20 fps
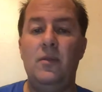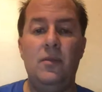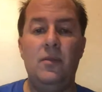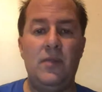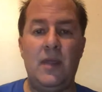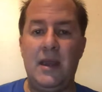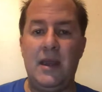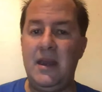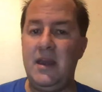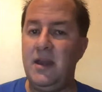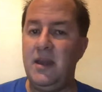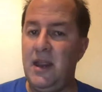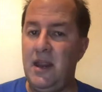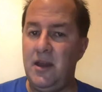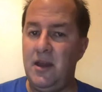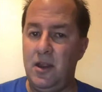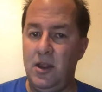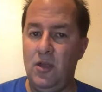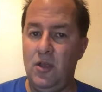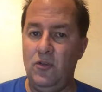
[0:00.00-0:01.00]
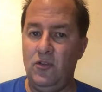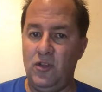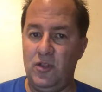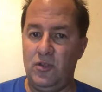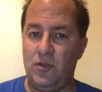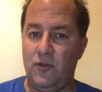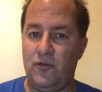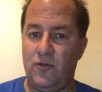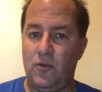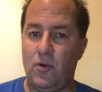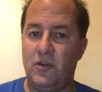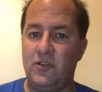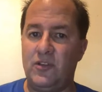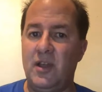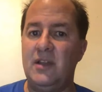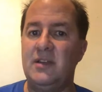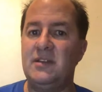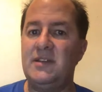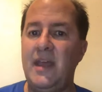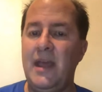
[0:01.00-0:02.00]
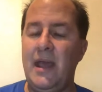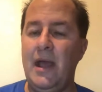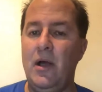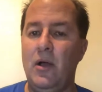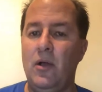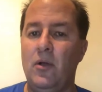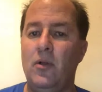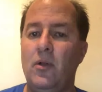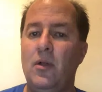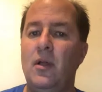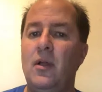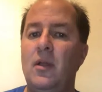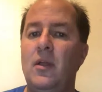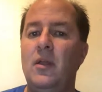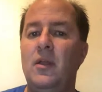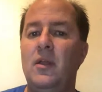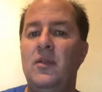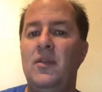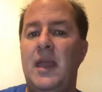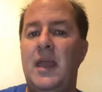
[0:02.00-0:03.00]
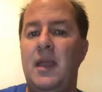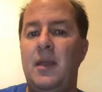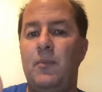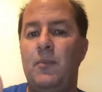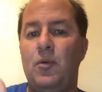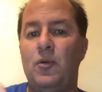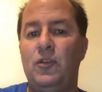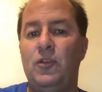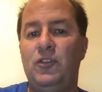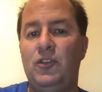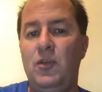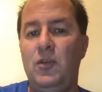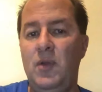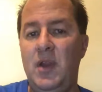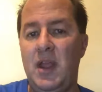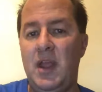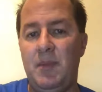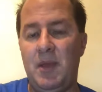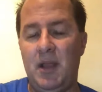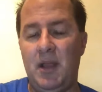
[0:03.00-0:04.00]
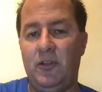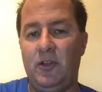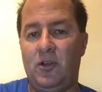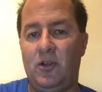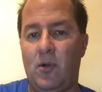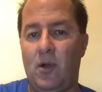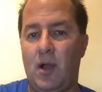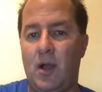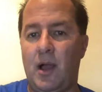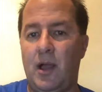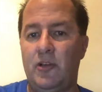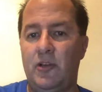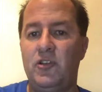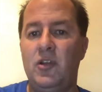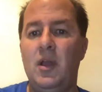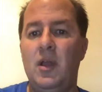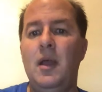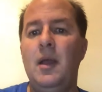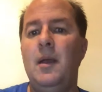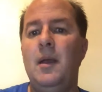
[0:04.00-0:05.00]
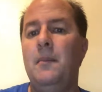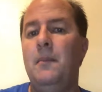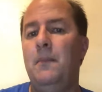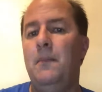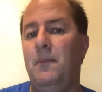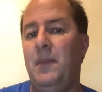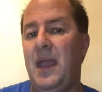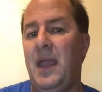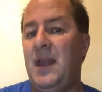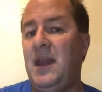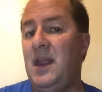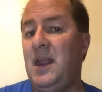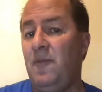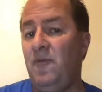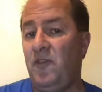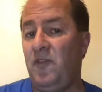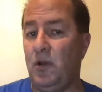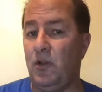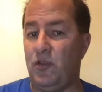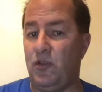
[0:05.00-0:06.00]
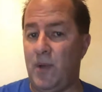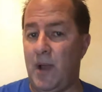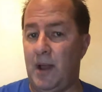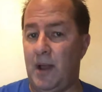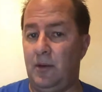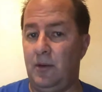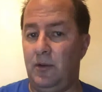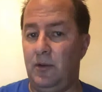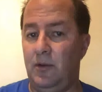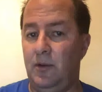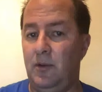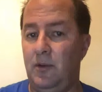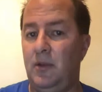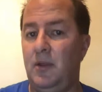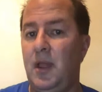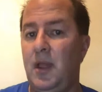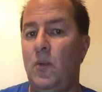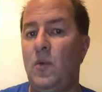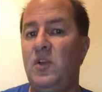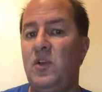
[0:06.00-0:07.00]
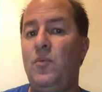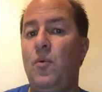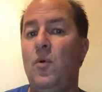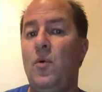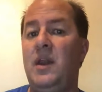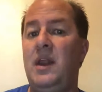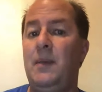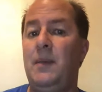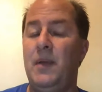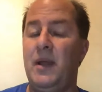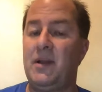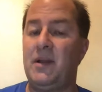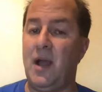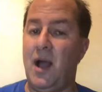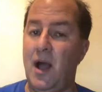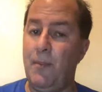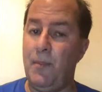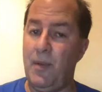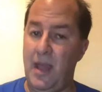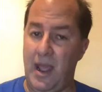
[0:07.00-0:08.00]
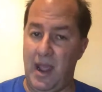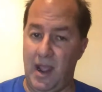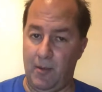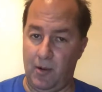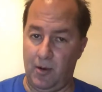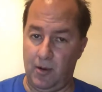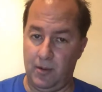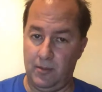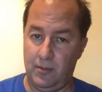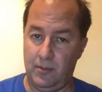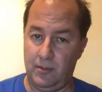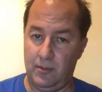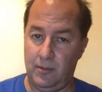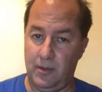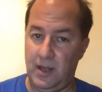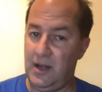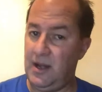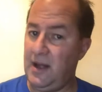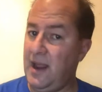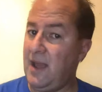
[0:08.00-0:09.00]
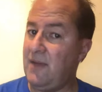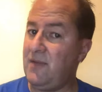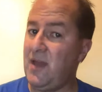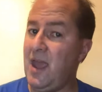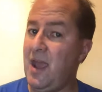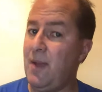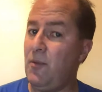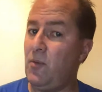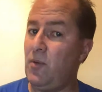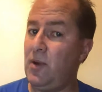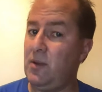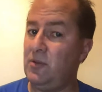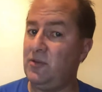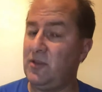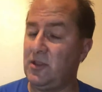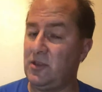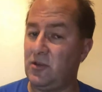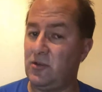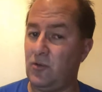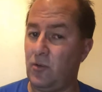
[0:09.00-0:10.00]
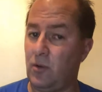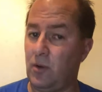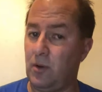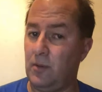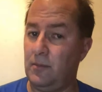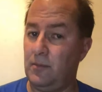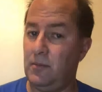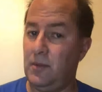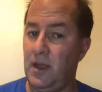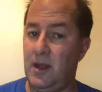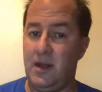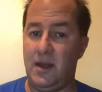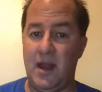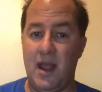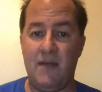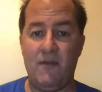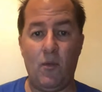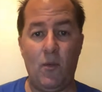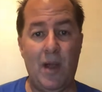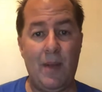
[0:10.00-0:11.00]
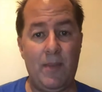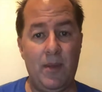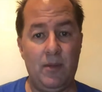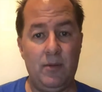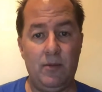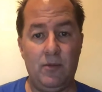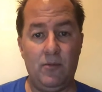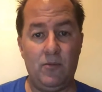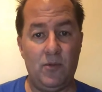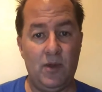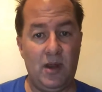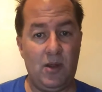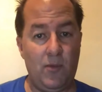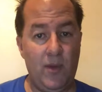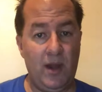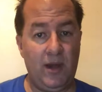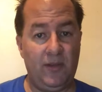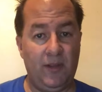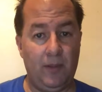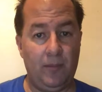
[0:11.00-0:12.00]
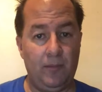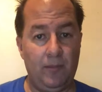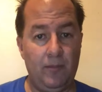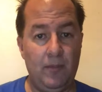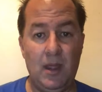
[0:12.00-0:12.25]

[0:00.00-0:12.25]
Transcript: They didn't need to use lethal force until they pursued him into the garage, made him feel threatened, at which point he picked up a hammer. He didn't have the hammer when he was at the door. He didn't have a weapon when he greeted them.